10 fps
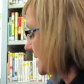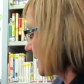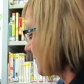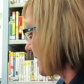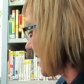
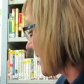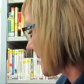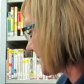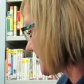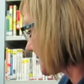that we
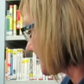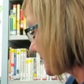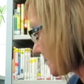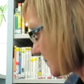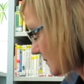had
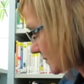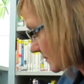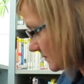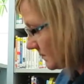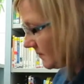
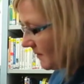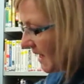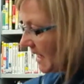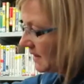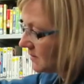
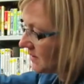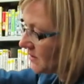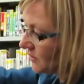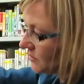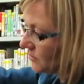made with
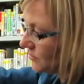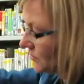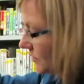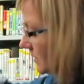our glue.